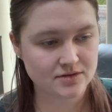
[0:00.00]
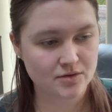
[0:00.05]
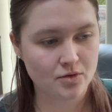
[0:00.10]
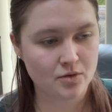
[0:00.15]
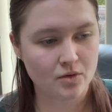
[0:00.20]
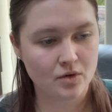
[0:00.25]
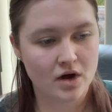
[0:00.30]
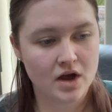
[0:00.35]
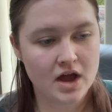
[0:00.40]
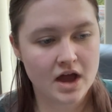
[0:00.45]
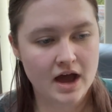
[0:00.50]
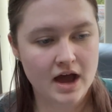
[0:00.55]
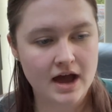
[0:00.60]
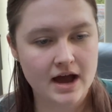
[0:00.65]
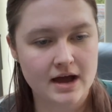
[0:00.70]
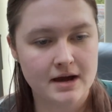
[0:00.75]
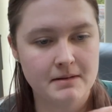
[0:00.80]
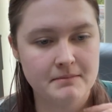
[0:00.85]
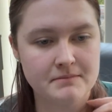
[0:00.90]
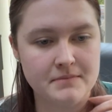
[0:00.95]
or
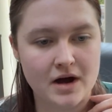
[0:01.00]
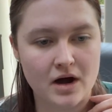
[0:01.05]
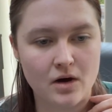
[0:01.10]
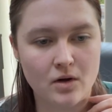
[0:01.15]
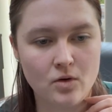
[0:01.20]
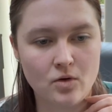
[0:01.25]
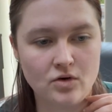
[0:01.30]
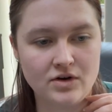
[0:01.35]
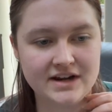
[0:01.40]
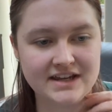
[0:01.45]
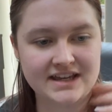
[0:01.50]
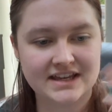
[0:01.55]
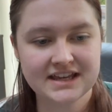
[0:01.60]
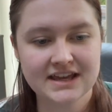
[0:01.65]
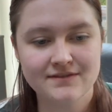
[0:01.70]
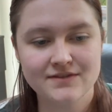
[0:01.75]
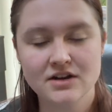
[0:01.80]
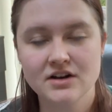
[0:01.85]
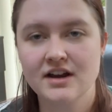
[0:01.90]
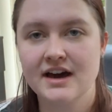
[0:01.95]
it could
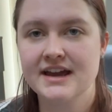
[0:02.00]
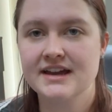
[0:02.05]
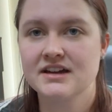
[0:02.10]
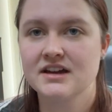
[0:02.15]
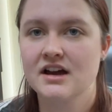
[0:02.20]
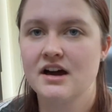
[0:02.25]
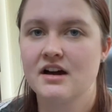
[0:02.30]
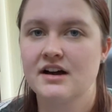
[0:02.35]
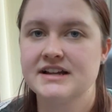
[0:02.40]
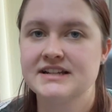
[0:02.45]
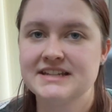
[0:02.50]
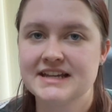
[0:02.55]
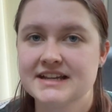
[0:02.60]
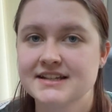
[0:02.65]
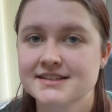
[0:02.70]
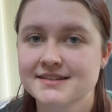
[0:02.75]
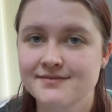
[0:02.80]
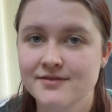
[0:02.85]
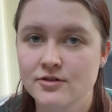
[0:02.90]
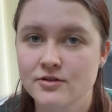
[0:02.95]
give you like
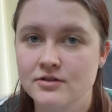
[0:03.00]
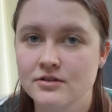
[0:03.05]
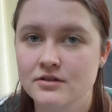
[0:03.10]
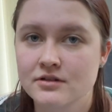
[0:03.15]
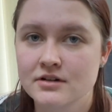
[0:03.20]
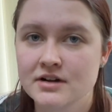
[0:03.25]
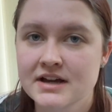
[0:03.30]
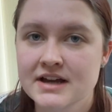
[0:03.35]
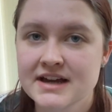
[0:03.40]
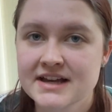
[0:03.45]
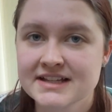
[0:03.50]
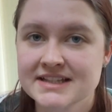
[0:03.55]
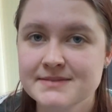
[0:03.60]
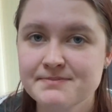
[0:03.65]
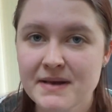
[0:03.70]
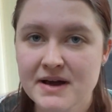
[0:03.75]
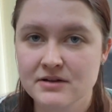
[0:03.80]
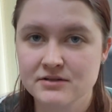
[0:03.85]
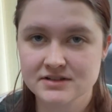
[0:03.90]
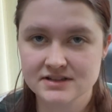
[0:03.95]
ideas for
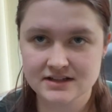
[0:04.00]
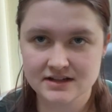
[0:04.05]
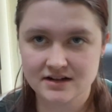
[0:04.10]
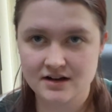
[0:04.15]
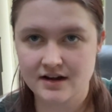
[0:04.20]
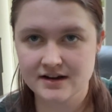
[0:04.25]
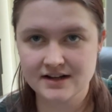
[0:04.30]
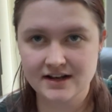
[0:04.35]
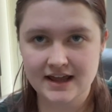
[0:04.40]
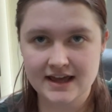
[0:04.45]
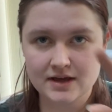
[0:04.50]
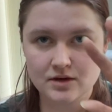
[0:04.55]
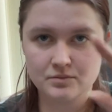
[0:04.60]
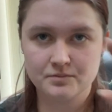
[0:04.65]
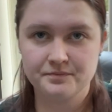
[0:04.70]
spells that kind of like